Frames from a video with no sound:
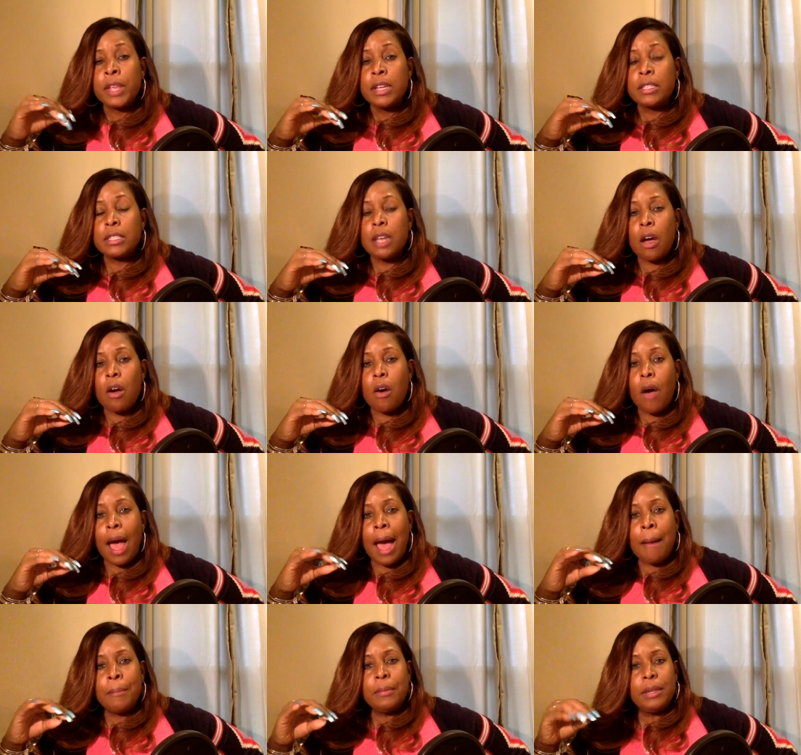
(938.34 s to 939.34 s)
So
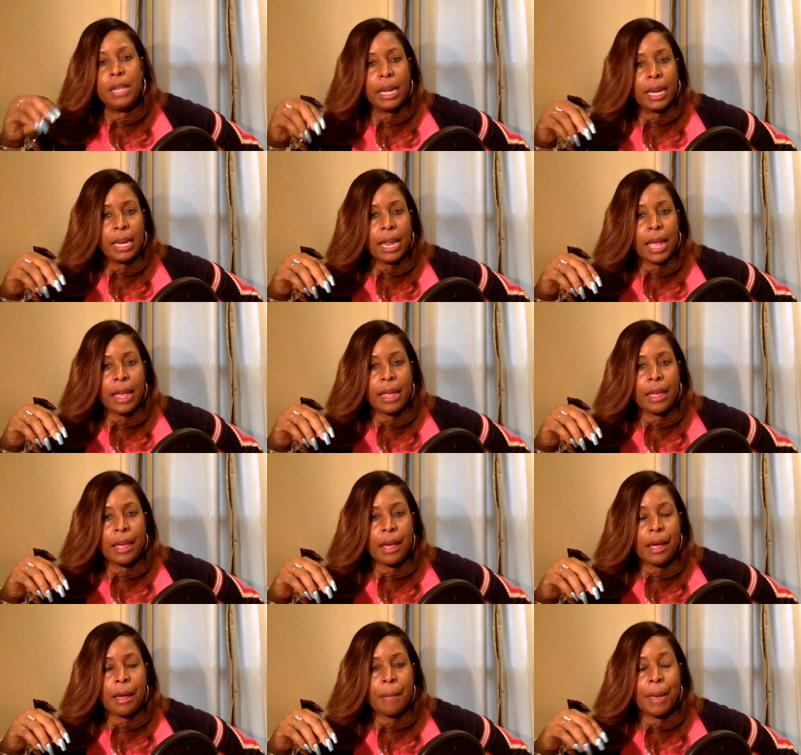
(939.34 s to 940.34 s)
I'm looking at
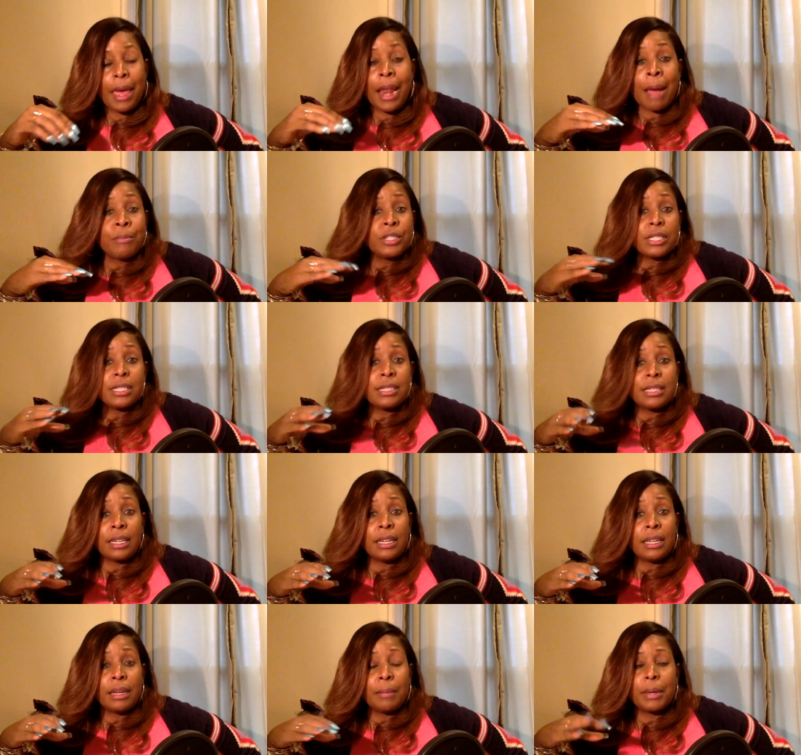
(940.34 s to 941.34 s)
him and I'm just
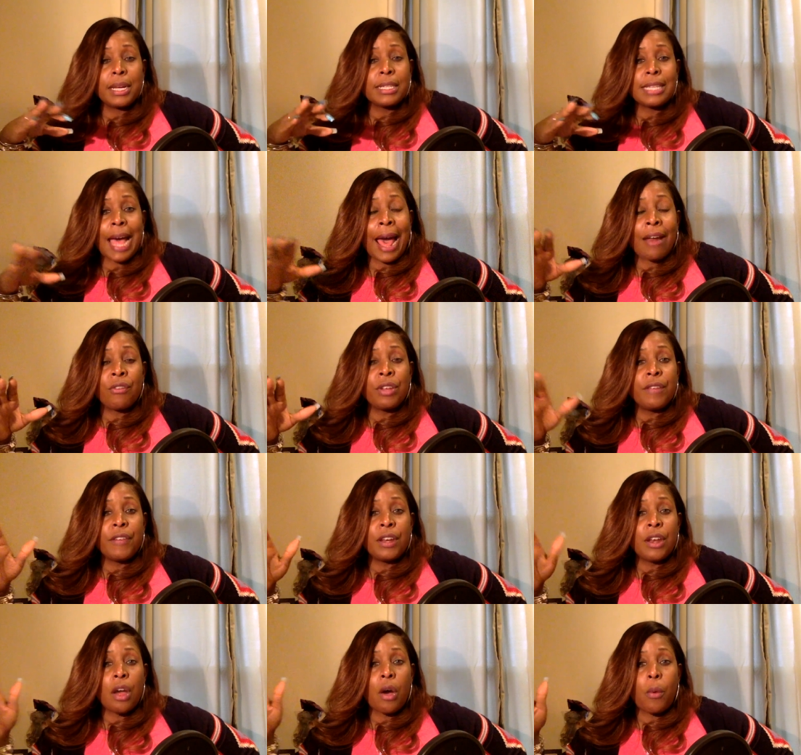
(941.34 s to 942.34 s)
stunned because I don't
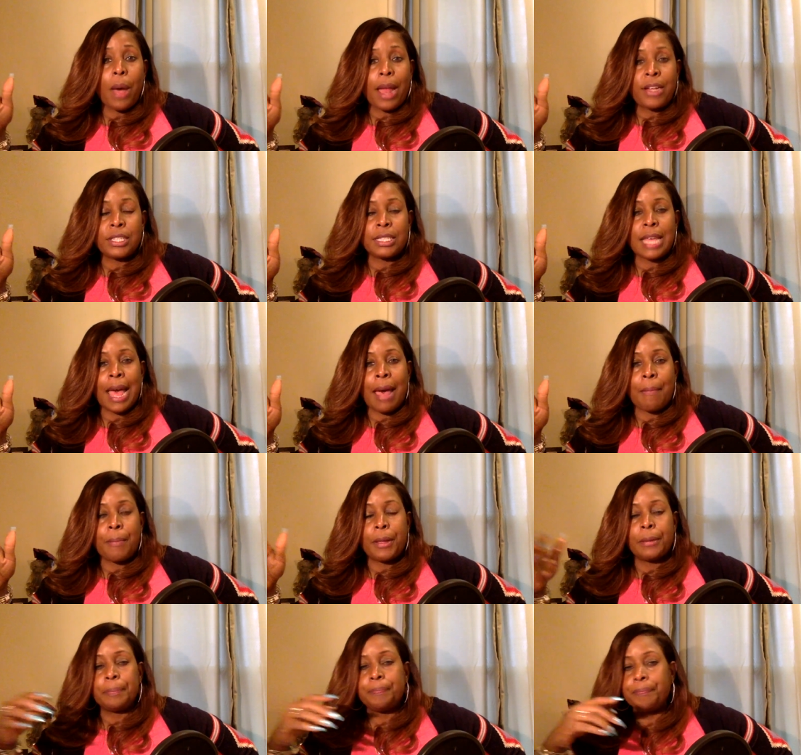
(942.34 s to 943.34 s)
even know what just
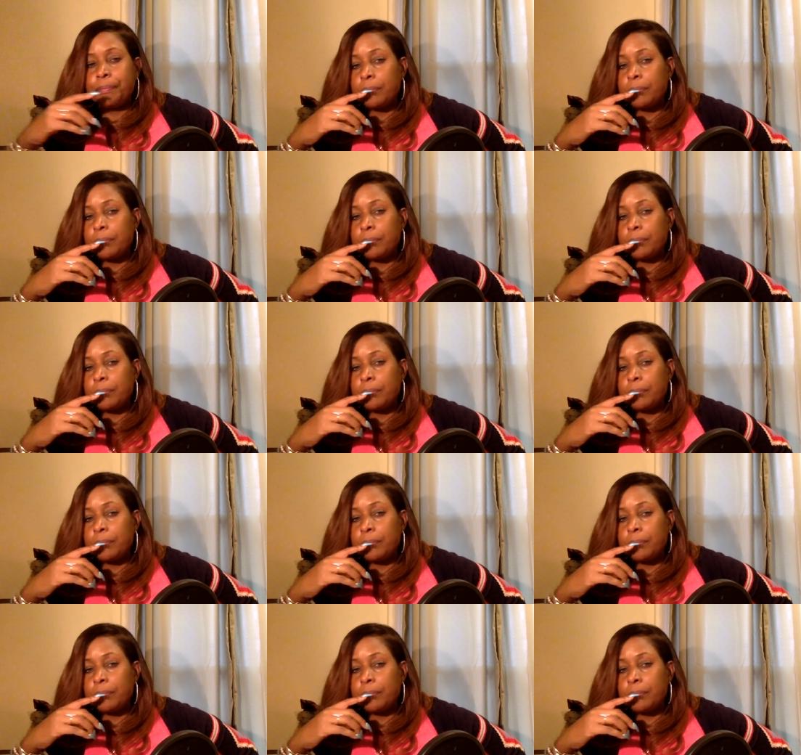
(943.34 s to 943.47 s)
happened.